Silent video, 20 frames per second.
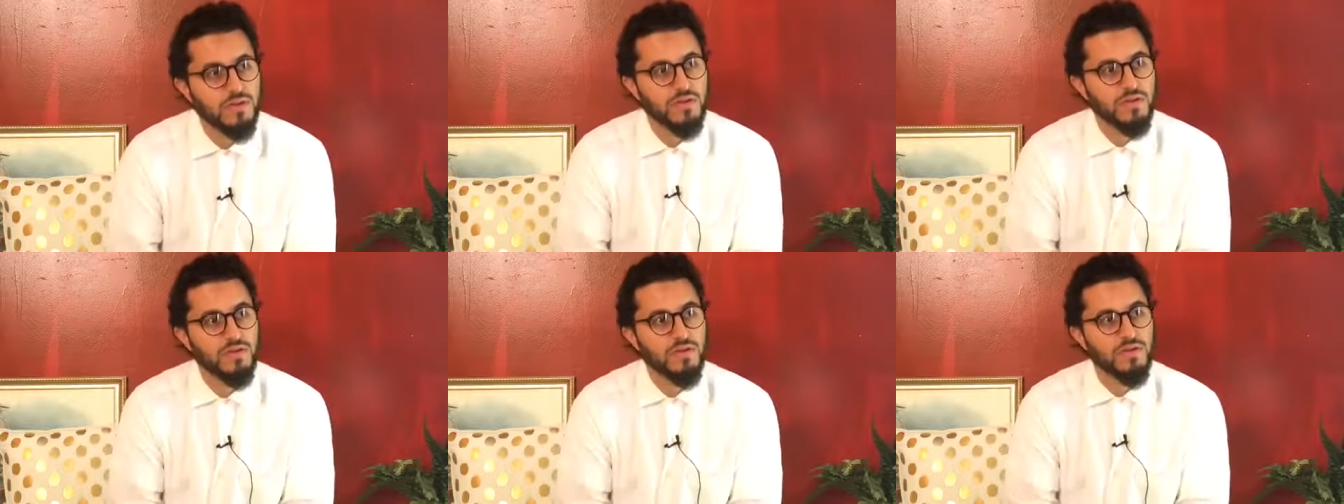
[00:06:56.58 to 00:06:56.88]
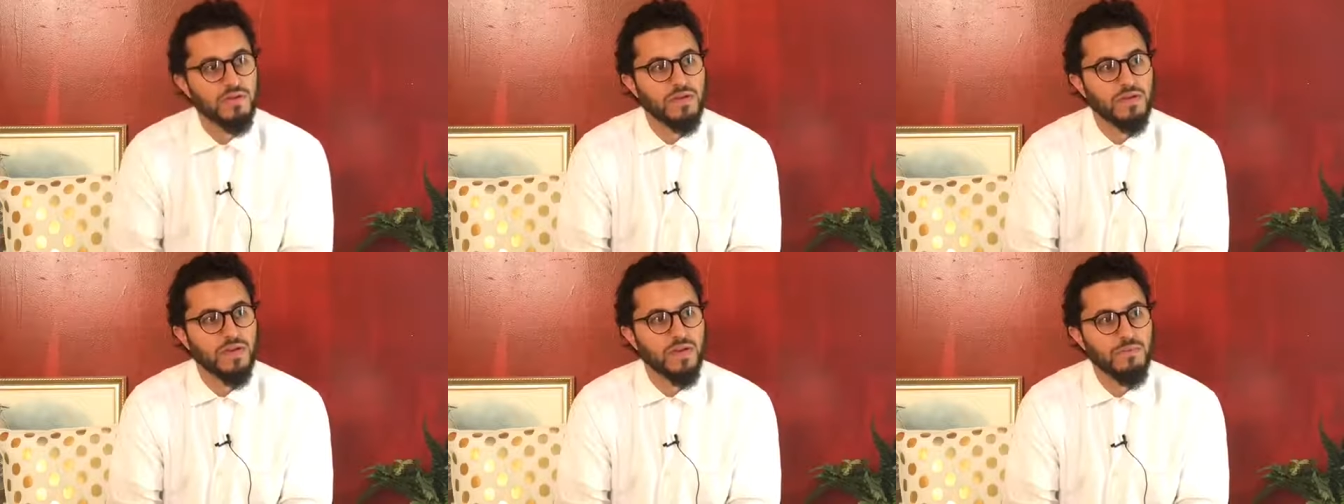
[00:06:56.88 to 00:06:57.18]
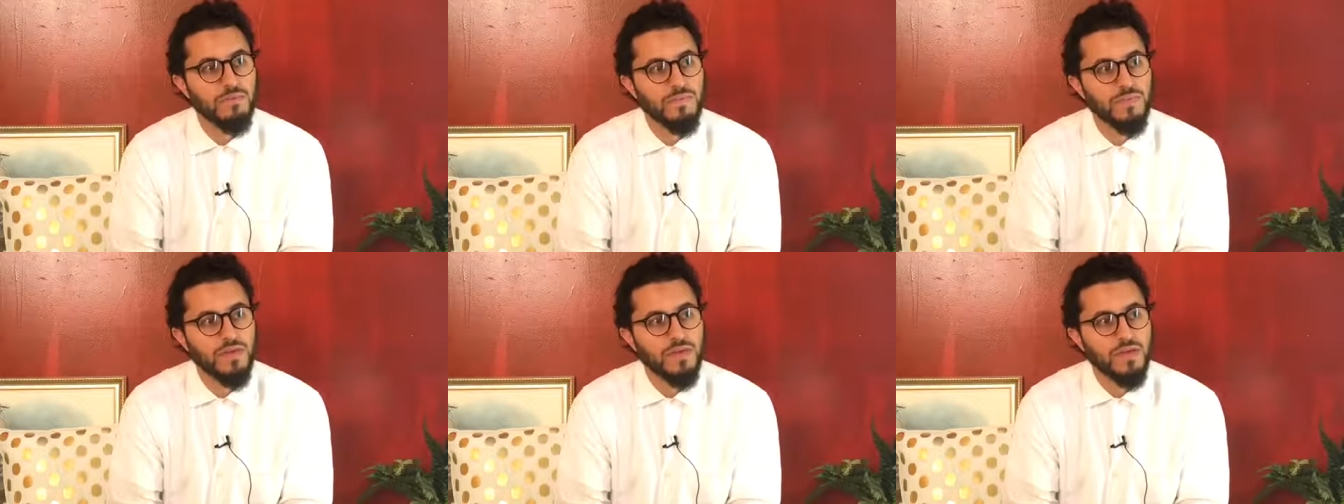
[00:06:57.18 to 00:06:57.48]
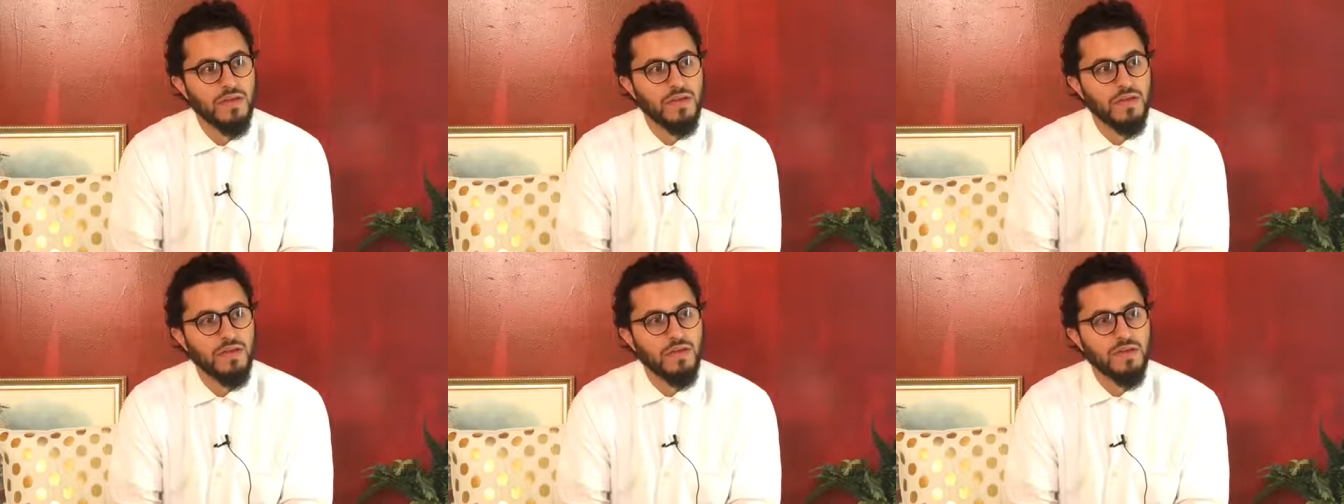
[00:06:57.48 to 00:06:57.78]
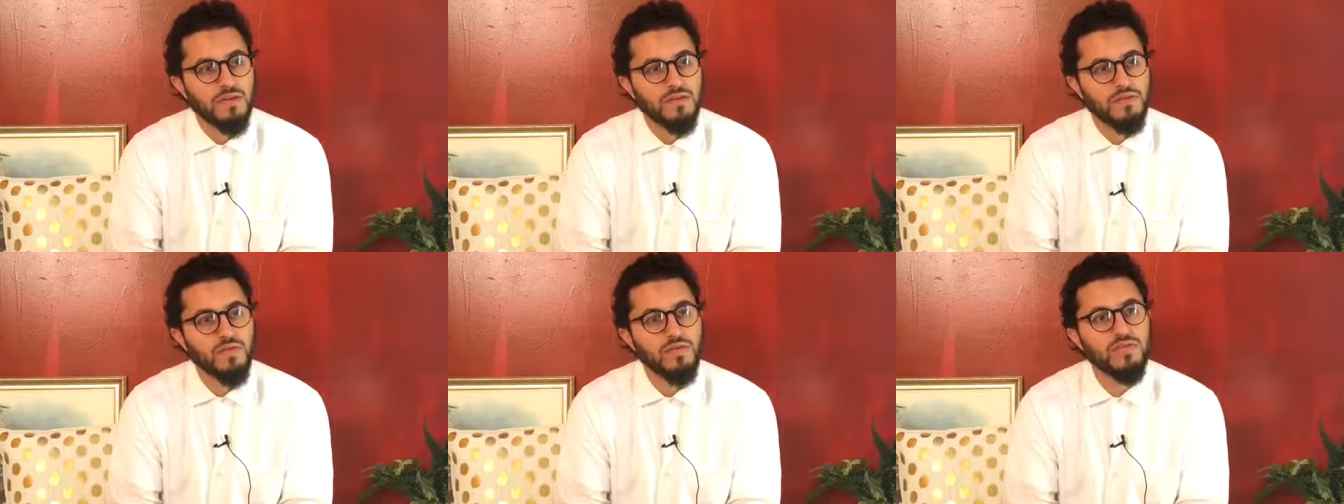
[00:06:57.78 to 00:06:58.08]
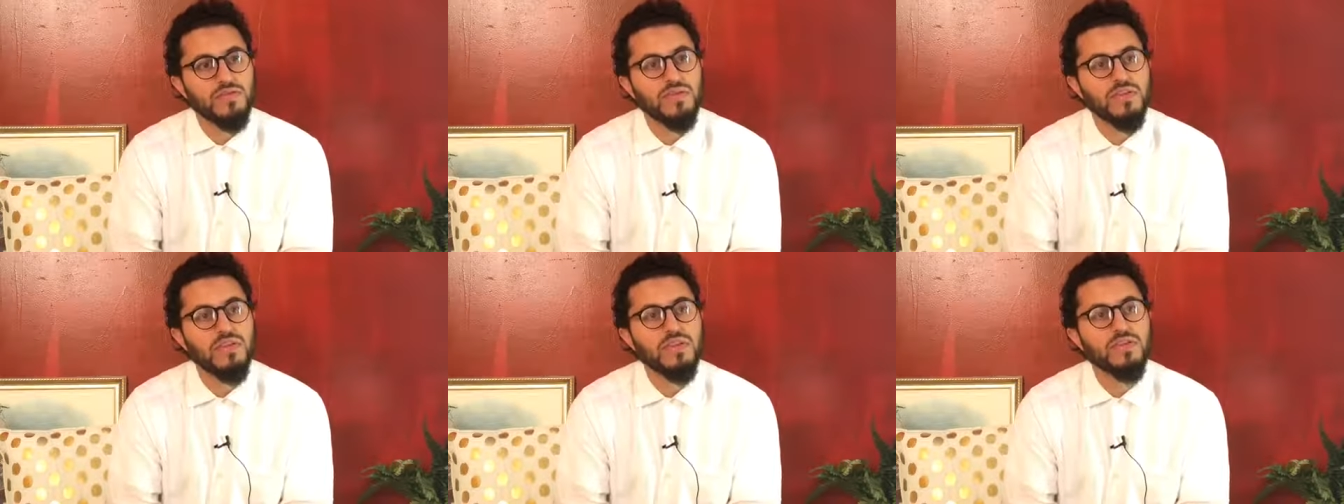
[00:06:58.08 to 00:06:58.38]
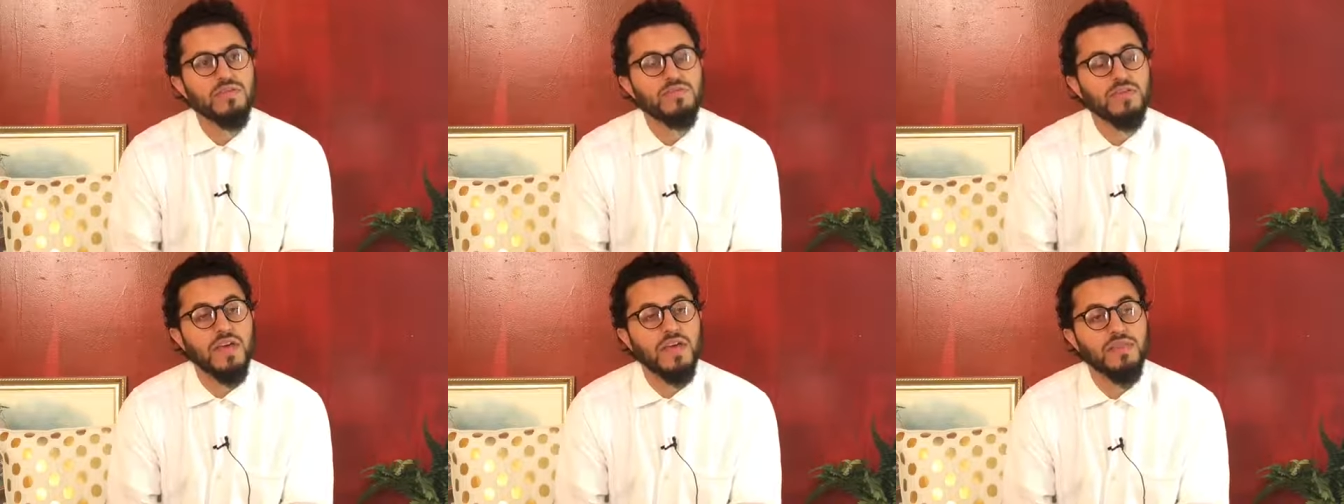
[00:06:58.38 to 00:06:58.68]
Okay, so
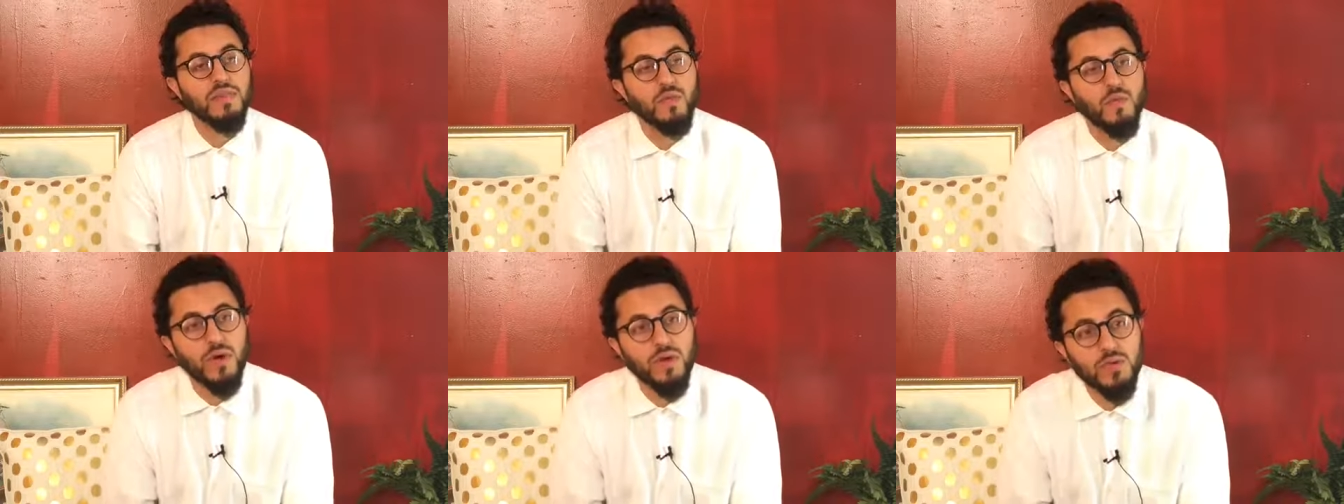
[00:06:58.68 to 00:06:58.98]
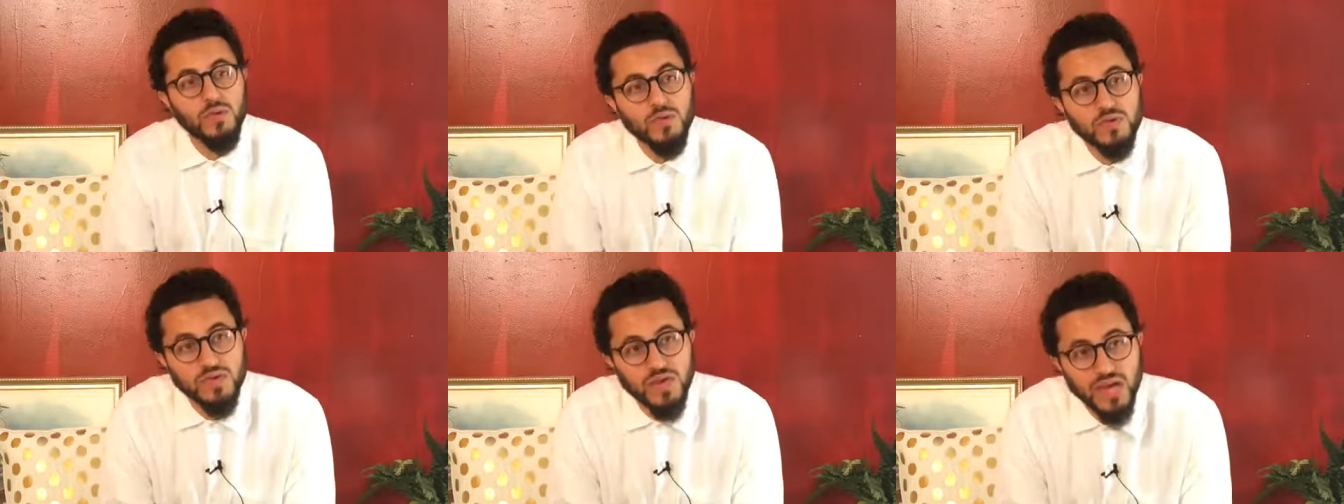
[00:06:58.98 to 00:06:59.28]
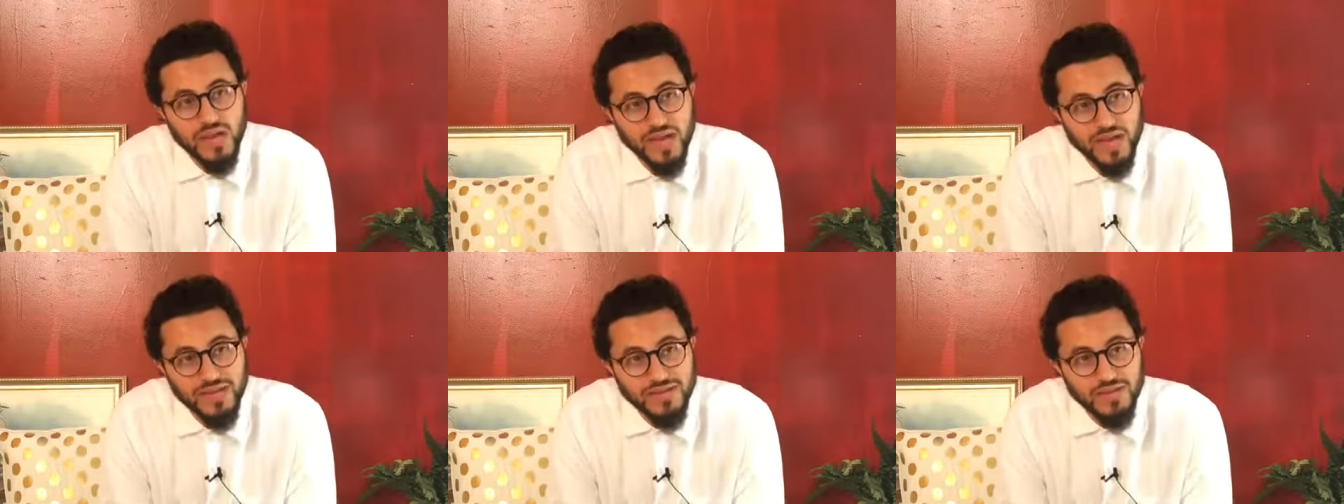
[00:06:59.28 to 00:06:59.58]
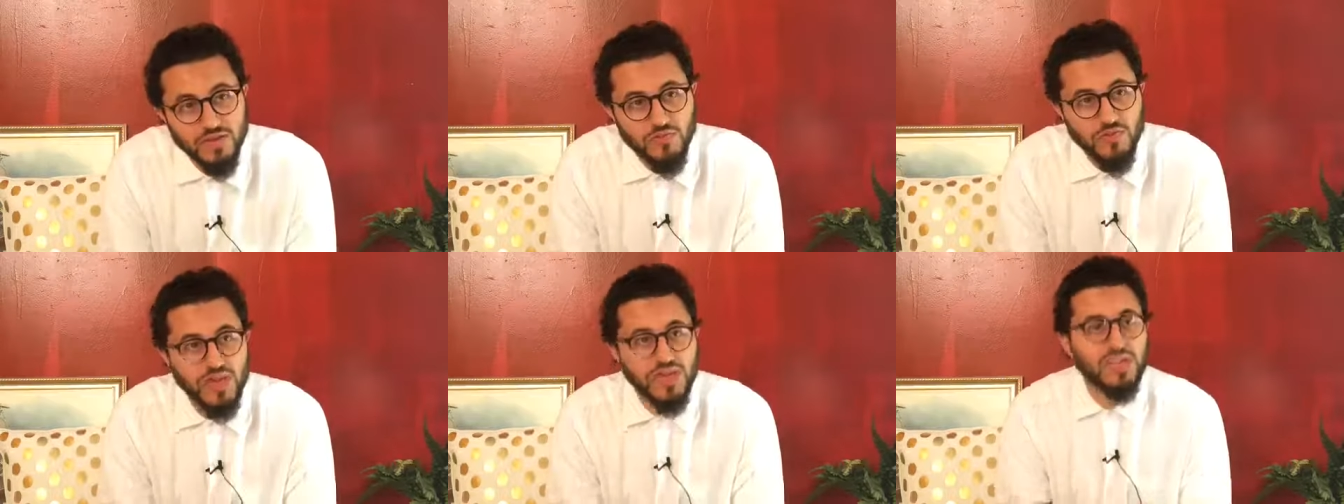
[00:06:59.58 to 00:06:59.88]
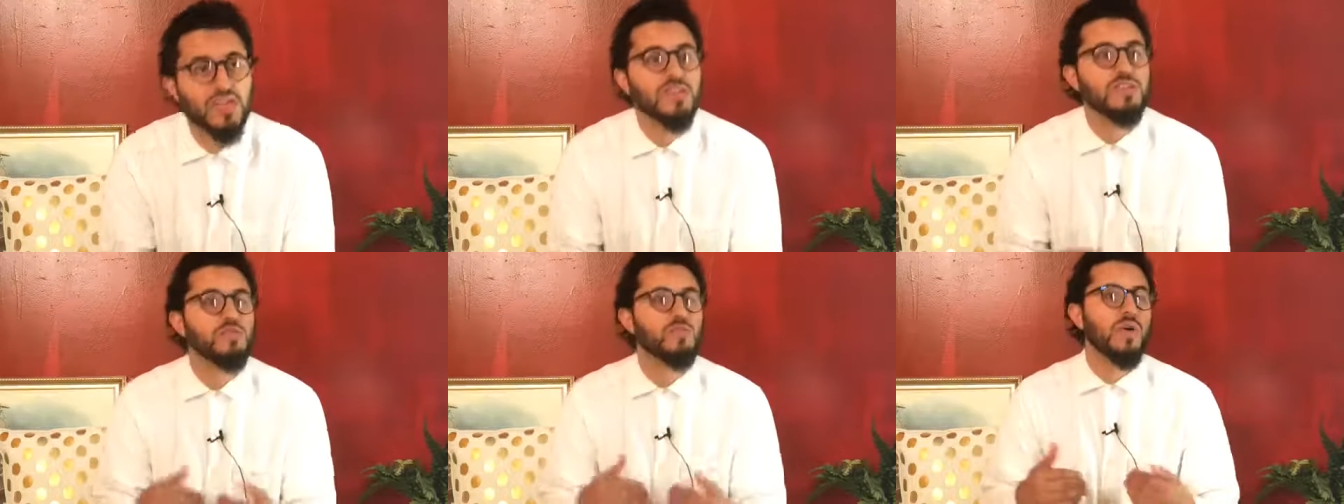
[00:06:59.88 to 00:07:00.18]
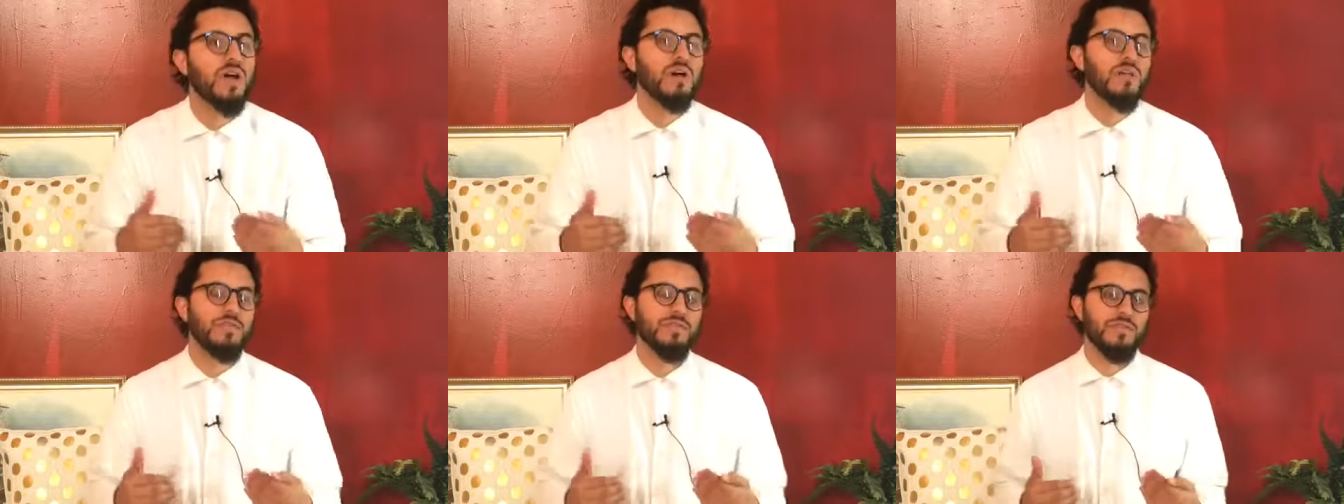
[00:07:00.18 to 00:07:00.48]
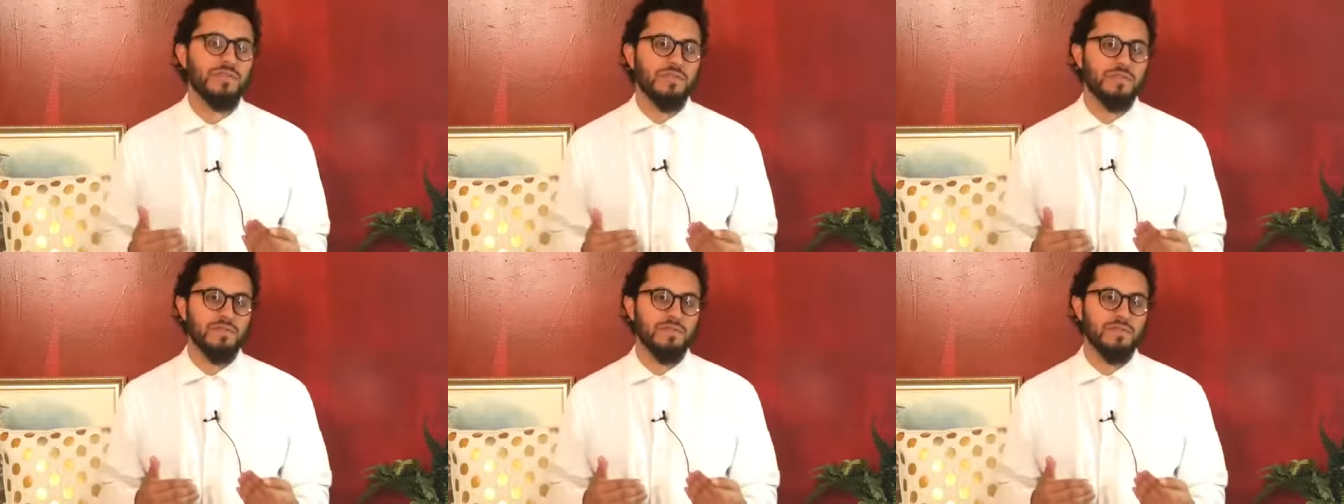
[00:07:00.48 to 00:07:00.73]
these and the one who died defending his wealth.